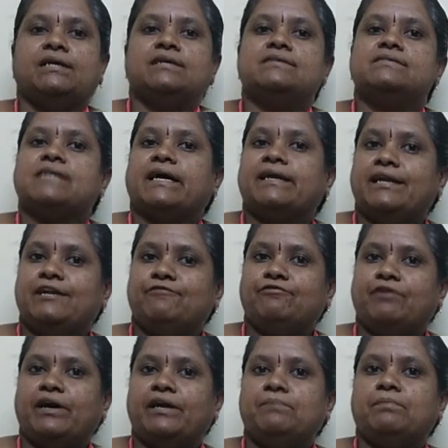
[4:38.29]
is
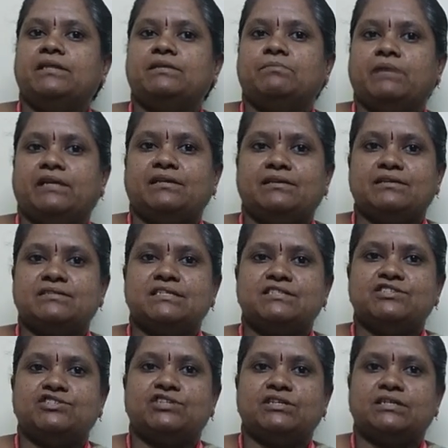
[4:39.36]
identified by the maintenance
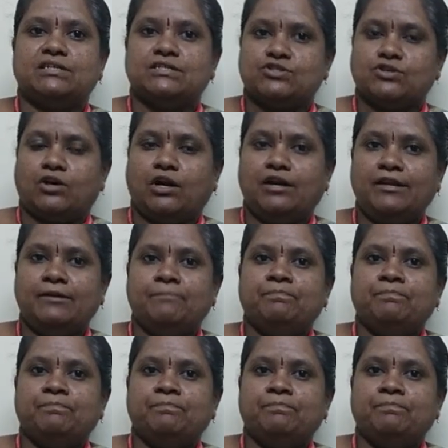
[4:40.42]
engineer and solved.